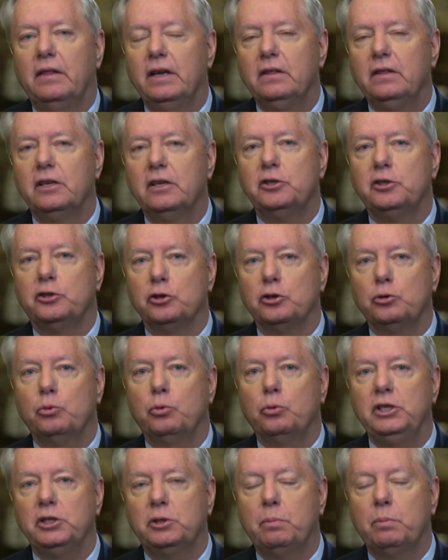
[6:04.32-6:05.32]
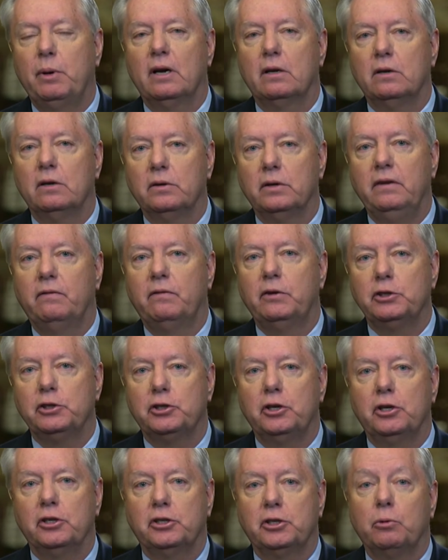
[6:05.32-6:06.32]
think there's a sweet spot on
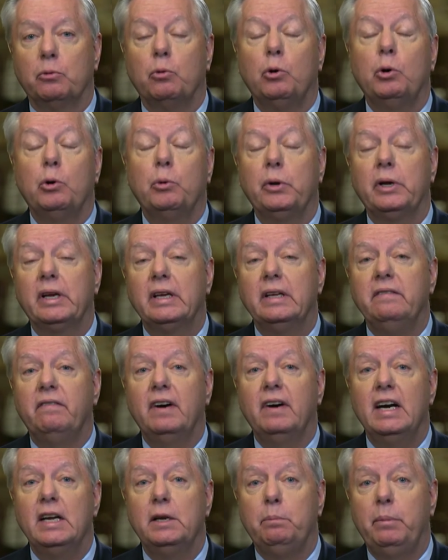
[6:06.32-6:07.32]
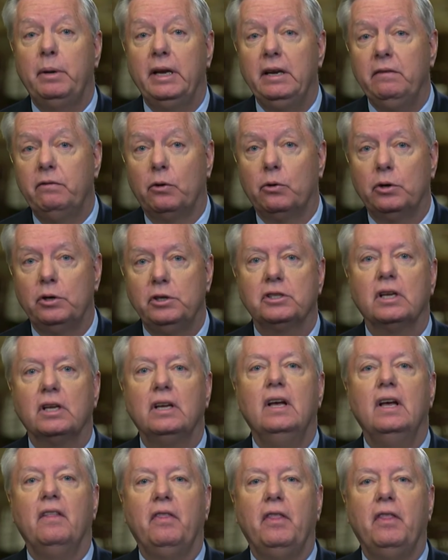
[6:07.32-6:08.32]
infrastructure where we can find pay-fors
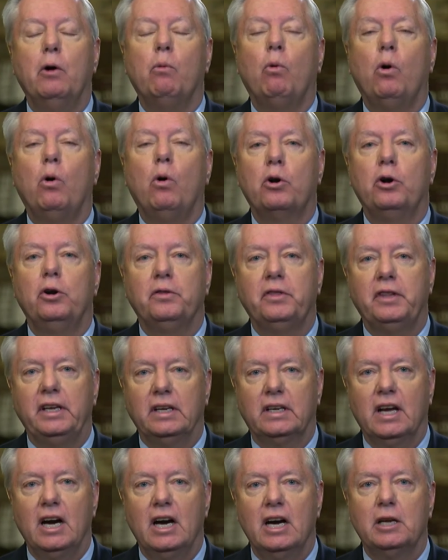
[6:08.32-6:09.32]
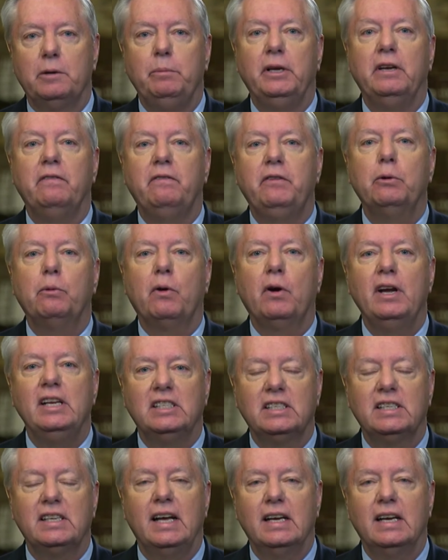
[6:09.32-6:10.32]
that won't hurt the economy. If you
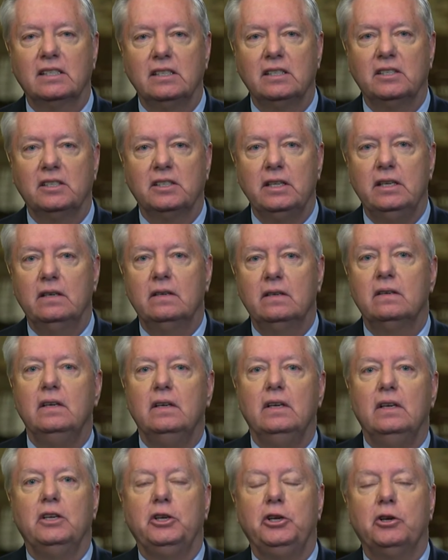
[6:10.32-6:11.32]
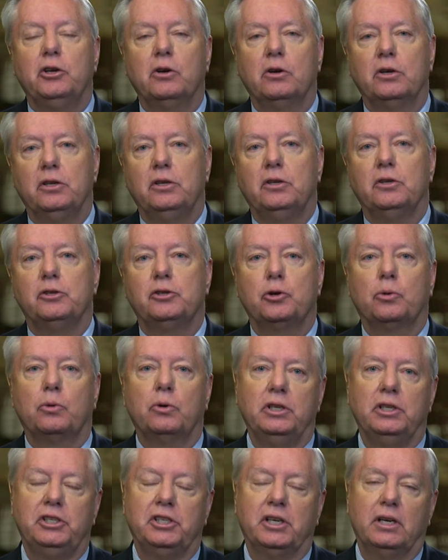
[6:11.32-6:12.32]
raise taxes now, you're going to
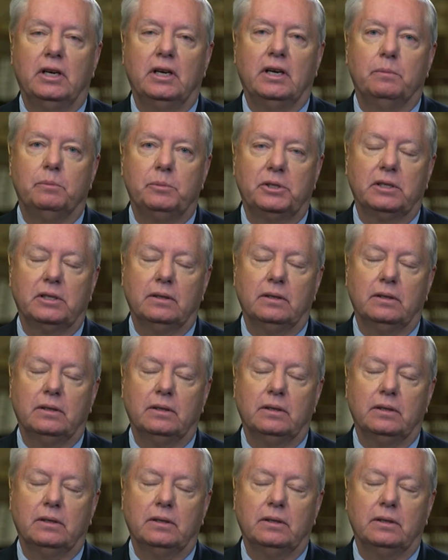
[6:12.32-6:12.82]
destroy jobs.